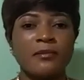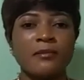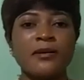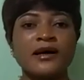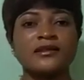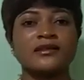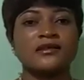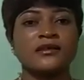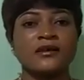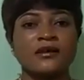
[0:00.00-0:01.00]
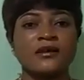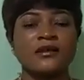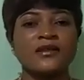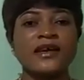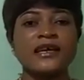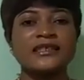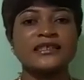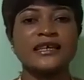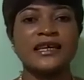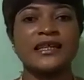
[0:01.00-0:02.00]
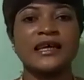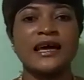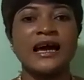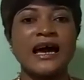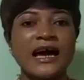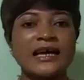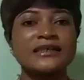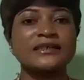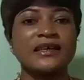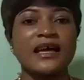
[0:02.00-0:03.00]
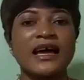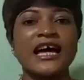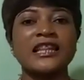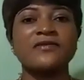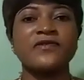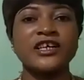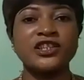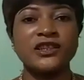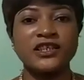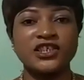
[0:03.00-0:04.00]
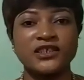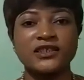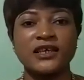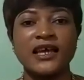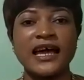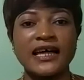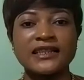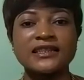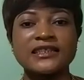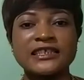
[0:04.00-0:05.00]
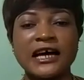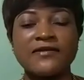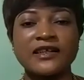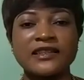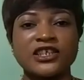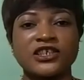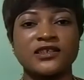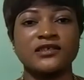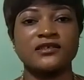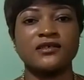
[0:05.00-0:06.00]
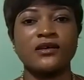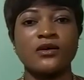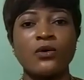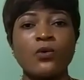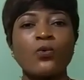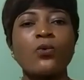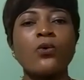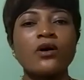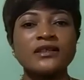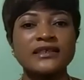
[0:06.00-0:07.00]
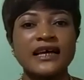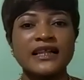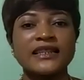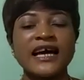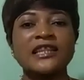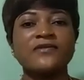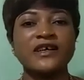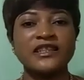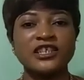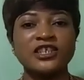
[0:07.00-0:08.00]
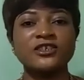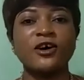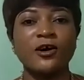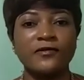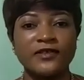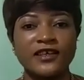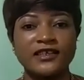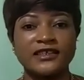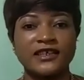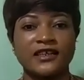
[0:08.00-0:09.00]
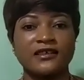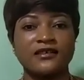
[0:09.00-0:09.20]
But the internet has advantages and disadvantages. What are the advantages of the internet?